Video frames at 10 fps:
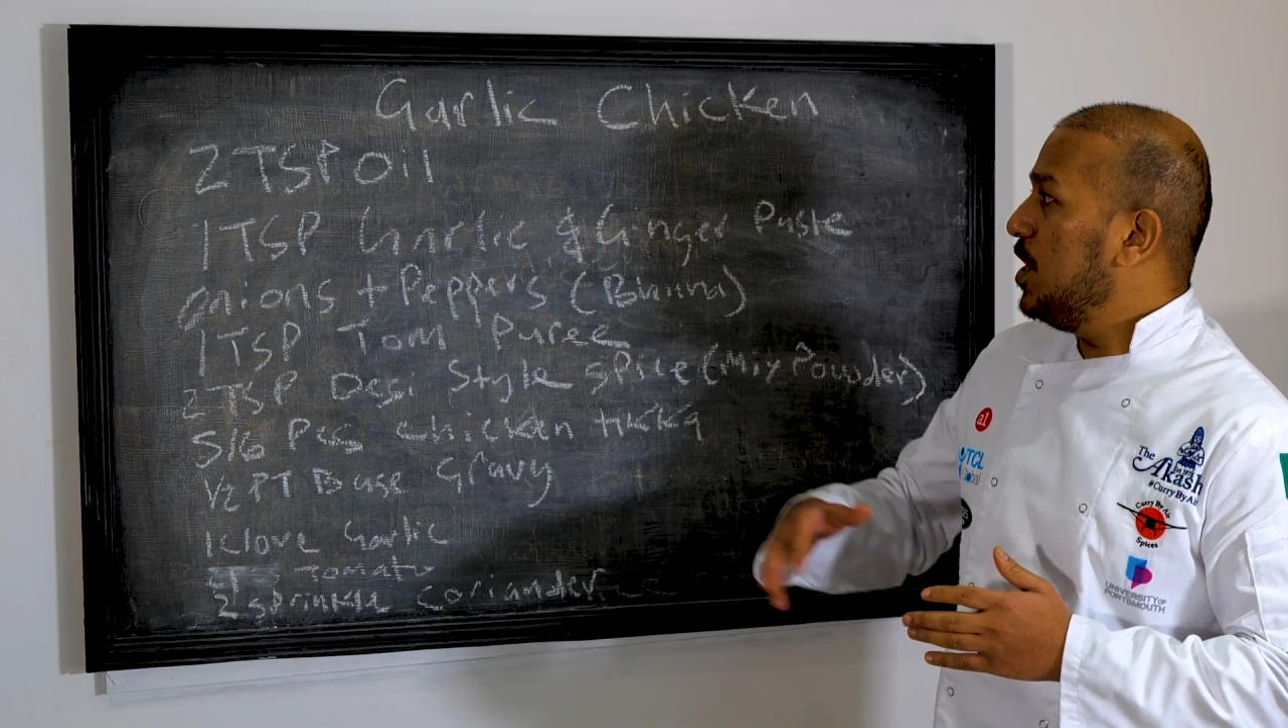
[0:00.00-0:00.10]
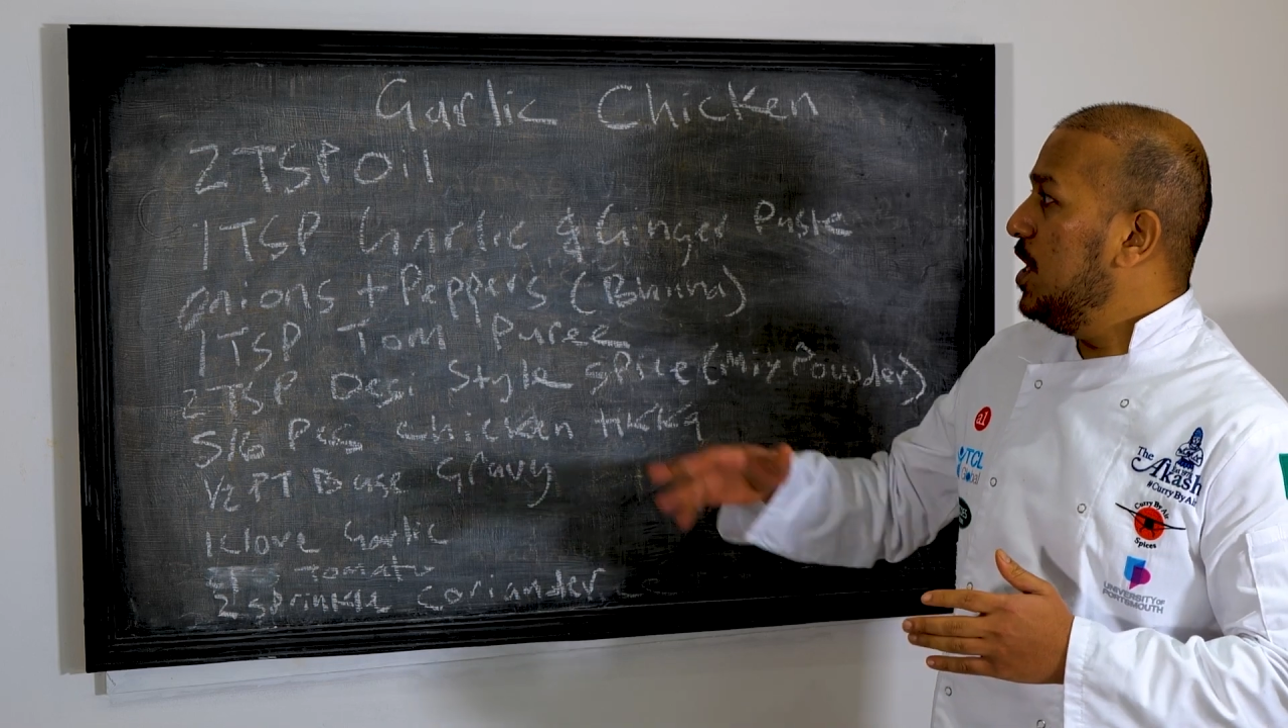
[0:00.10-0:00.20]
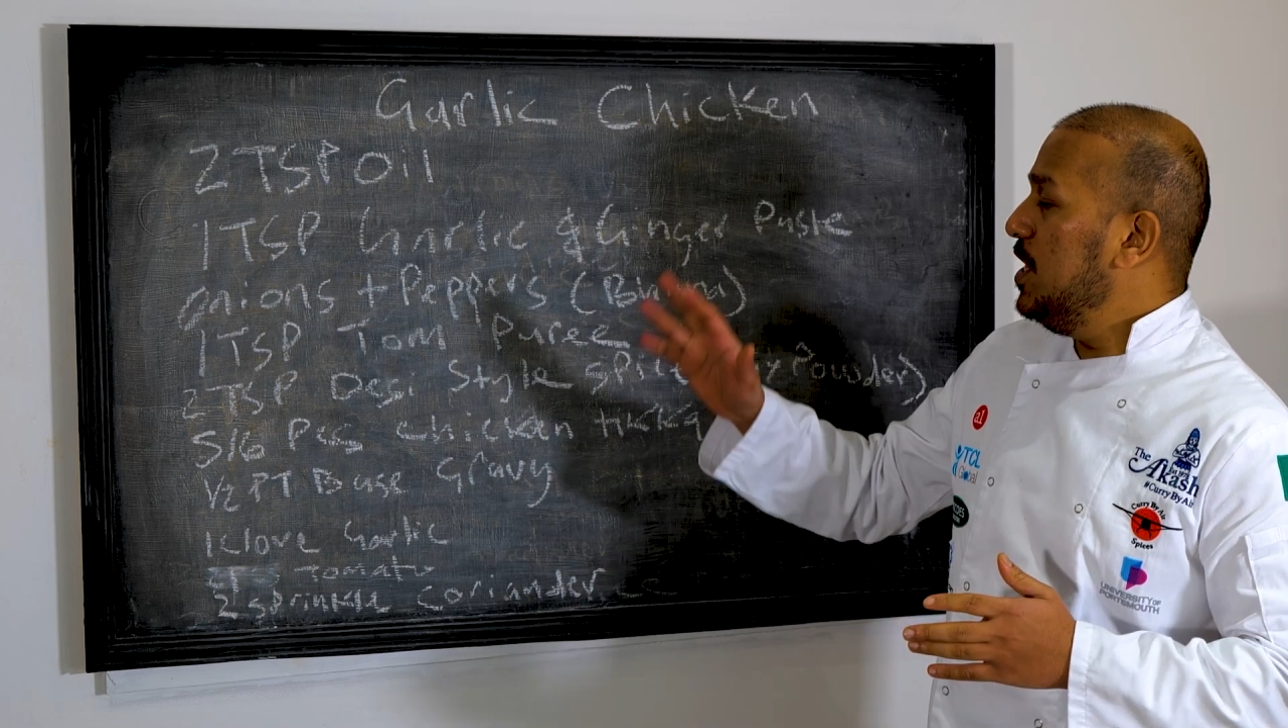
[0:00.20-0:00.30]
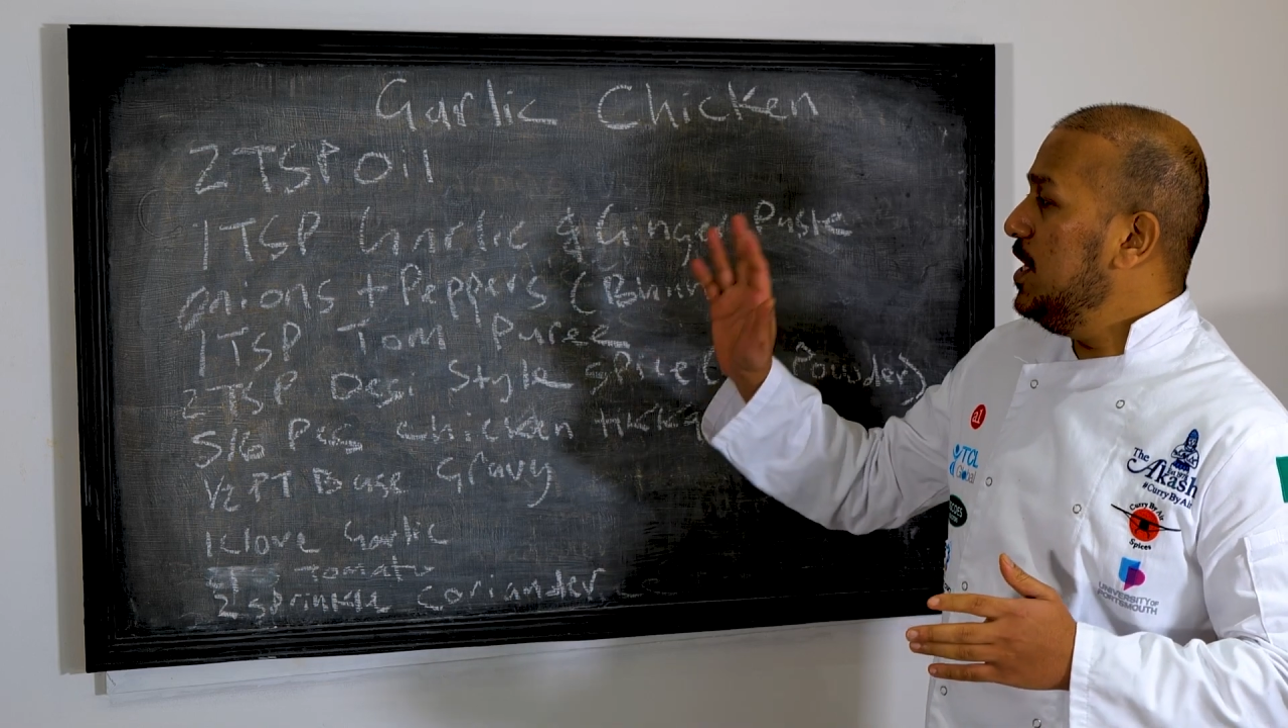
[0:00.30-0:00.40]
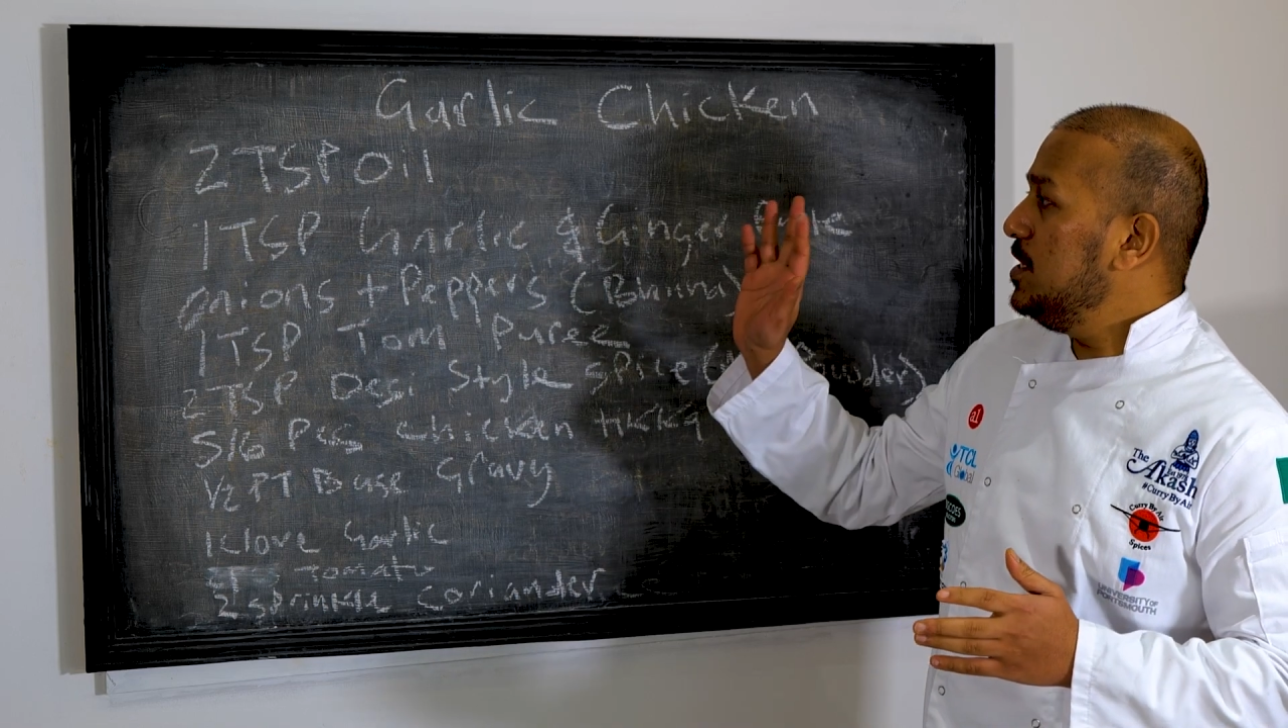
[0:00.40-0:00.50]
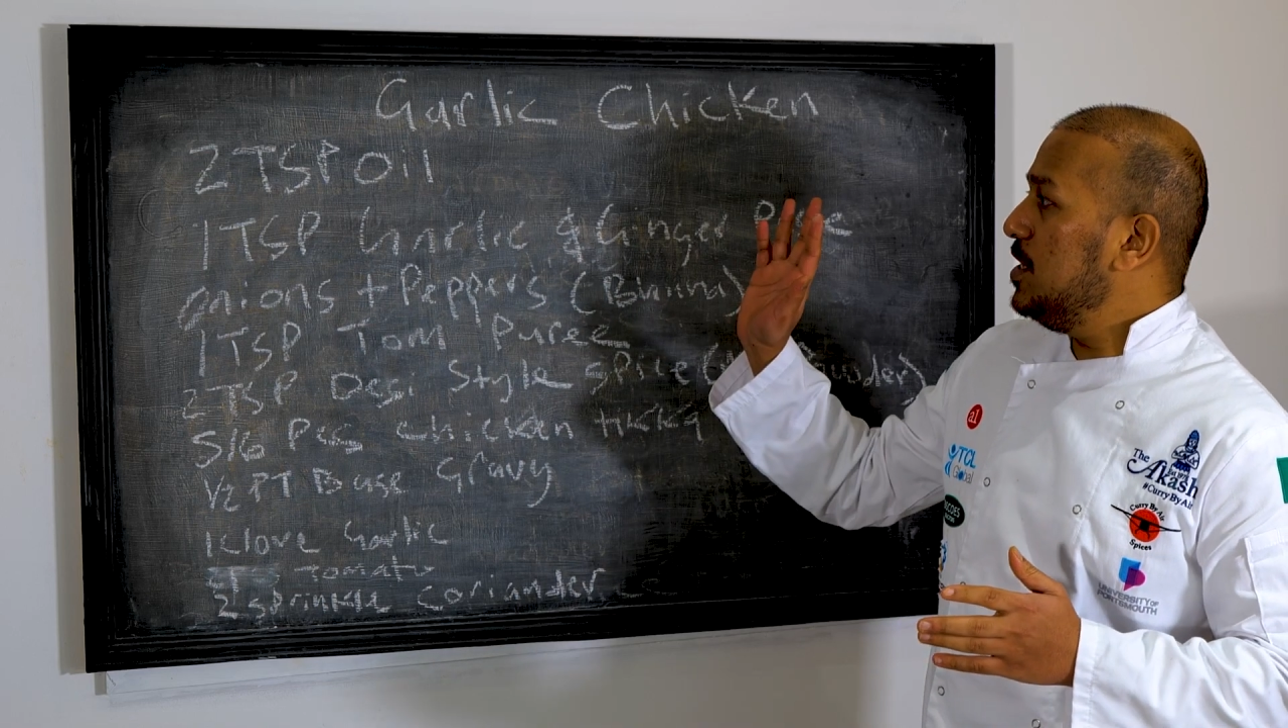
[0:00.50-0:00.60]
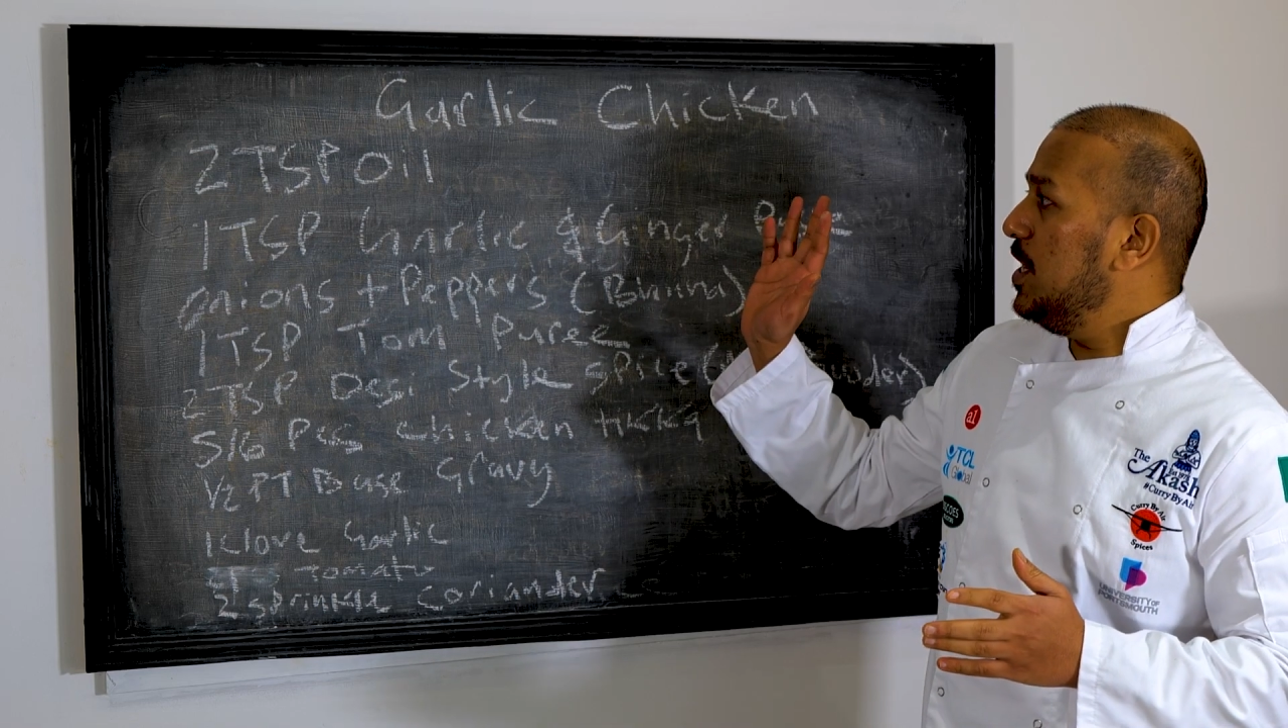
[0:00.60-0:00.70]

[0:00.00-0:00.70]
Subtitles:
going to need